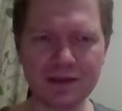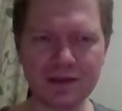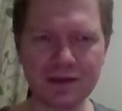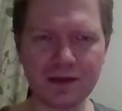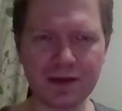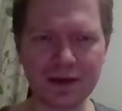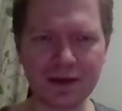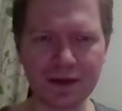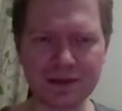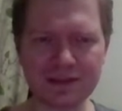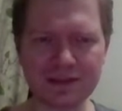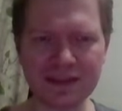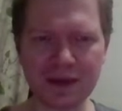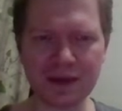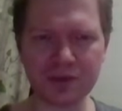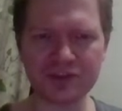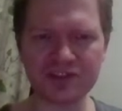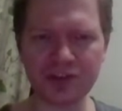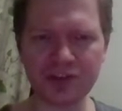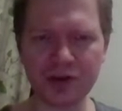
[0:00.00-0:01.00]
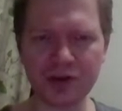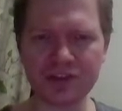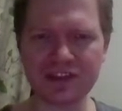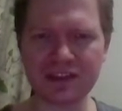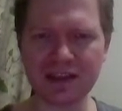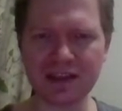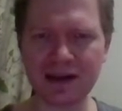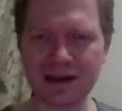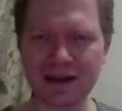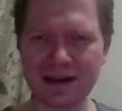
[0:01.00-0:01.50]
Okay, Tower Sergeant
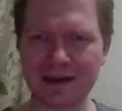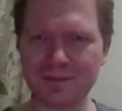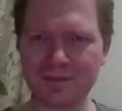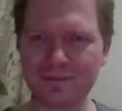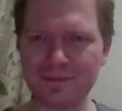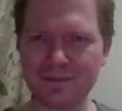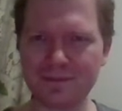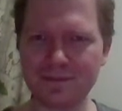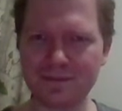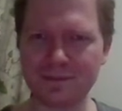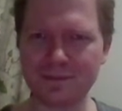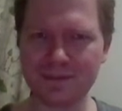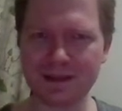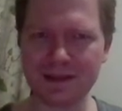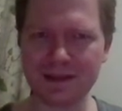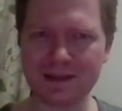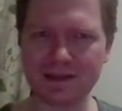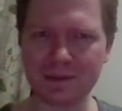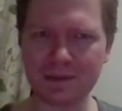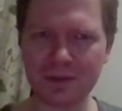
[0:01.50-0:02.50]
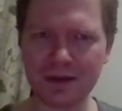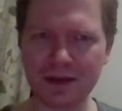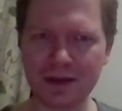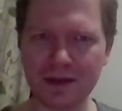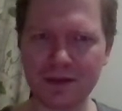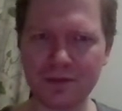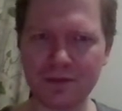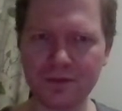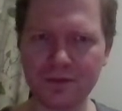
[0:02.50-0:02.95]
is, I believe,